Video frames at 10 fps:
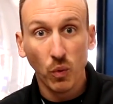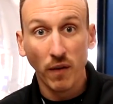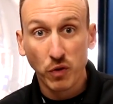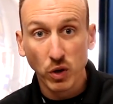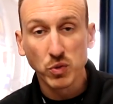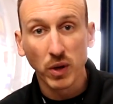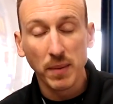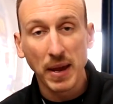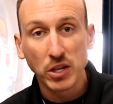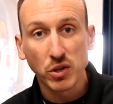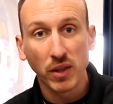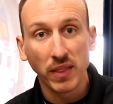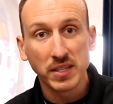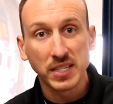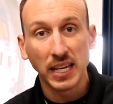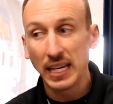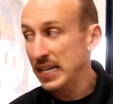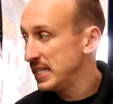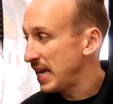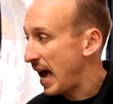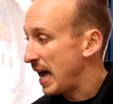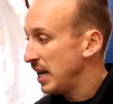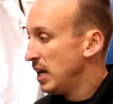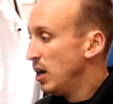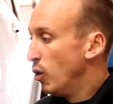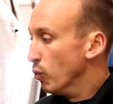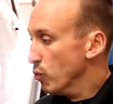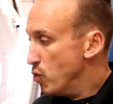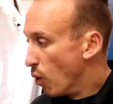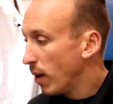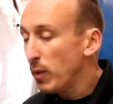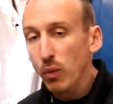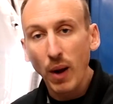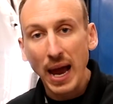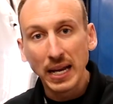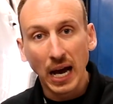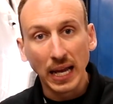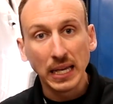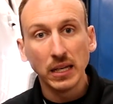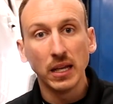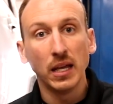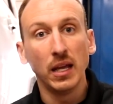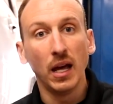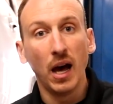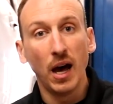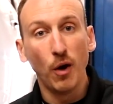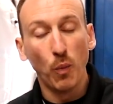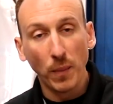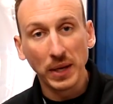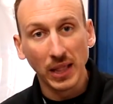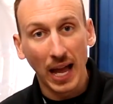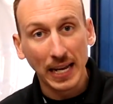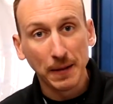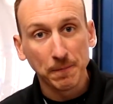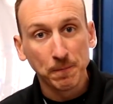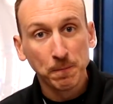Of course, we're gonna make sure that this thing is at normal ride height when we align it.